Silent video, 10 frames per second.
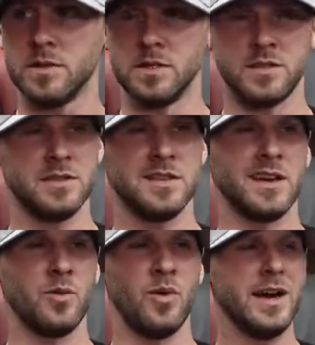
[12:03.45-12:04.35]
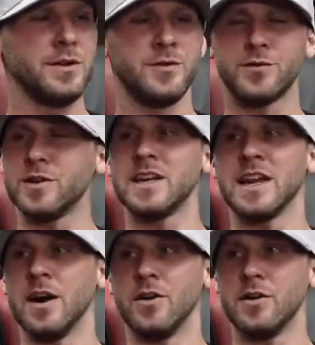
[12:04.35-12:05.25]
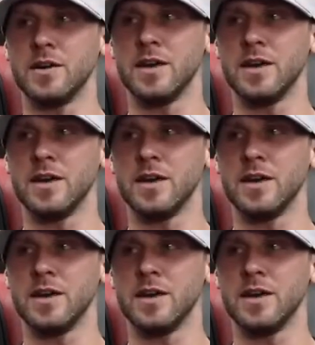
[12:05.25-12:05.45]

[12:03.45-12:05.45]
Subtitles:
And she's like, why are you freaking out?